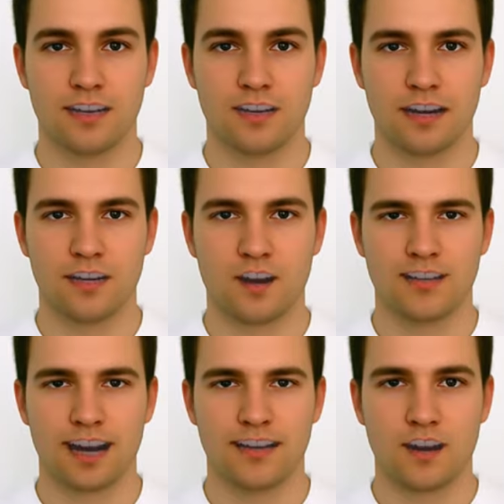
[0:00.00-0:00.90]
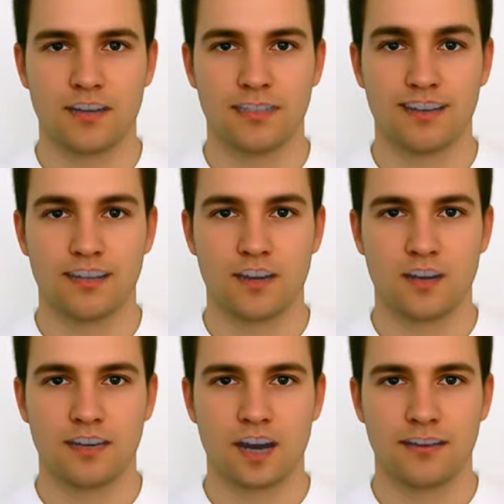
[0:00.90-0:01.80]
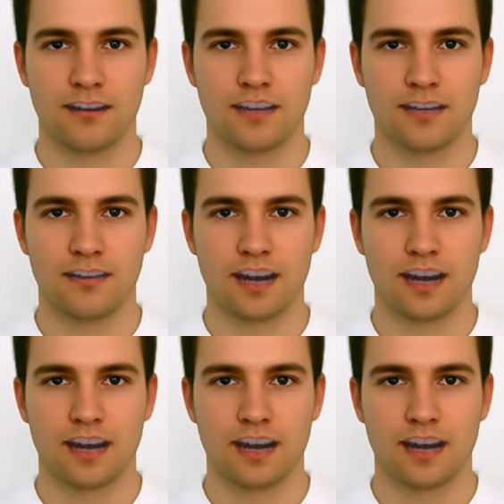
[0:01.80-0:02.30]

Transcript: granted by an appropriate governmental